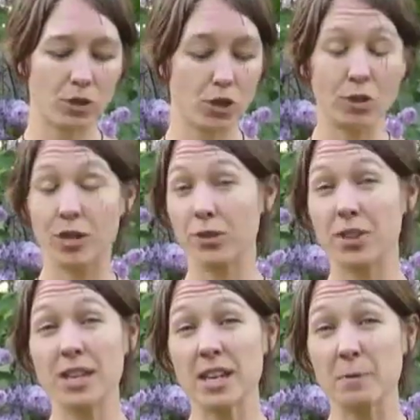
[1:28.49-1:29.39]
show that you're
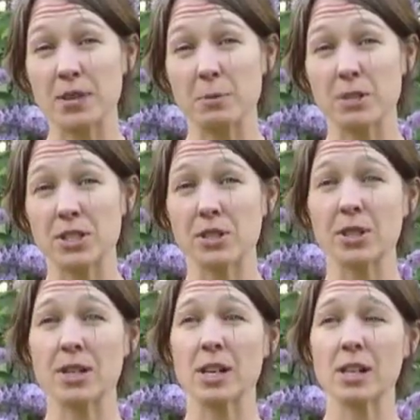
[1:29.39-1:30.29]
thinking about the
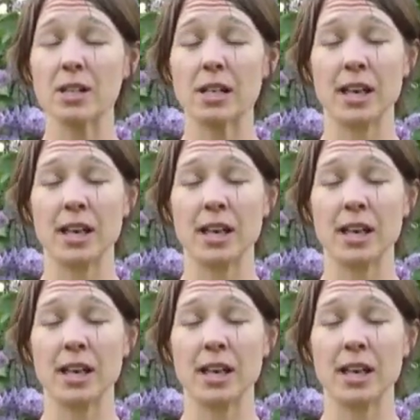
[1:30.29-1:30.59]
material.